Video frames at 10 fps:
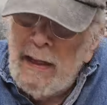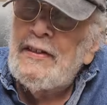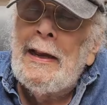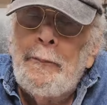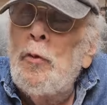
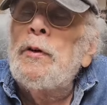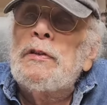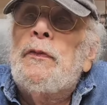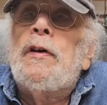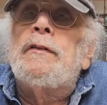Tap water is
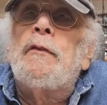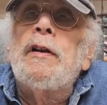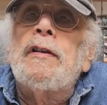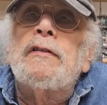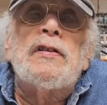fine. Run
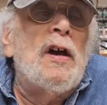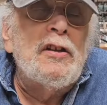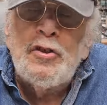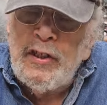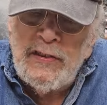it as hot
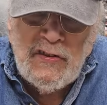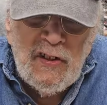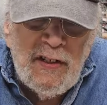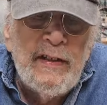as you can stand it.